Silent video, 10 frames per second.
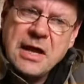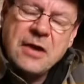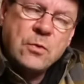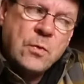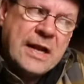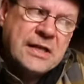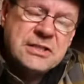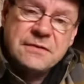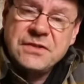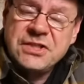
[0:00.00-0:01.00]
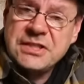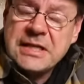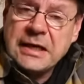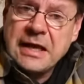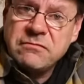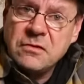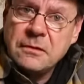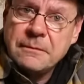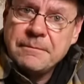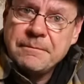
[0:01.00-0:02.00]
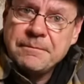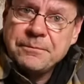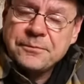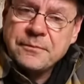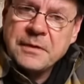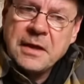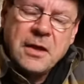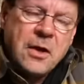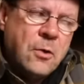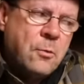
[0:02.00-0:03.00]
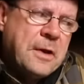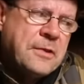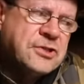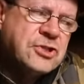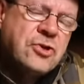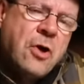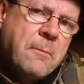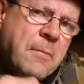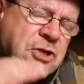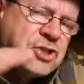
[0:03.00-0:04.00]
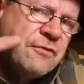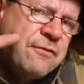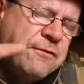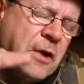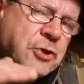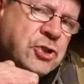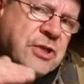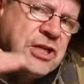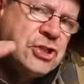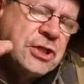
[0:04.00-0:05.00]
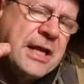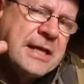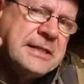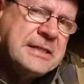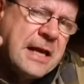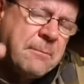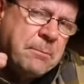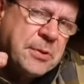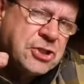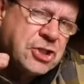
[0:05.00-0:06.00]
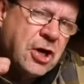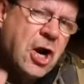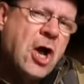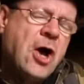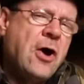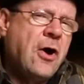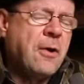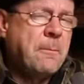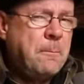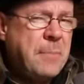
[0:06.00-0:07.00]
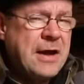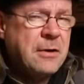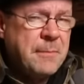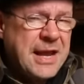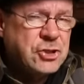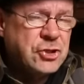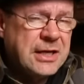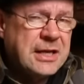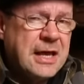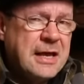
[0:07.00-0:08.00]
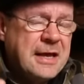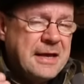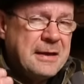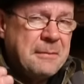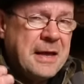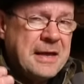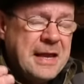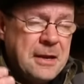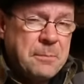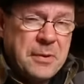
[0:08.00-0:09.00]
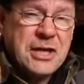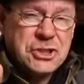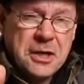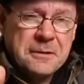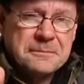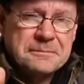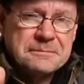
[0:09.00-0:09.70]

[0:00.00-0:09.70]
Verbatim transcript: at relative sea level, where there's not much fluctuation in temperature or barometric air pressure,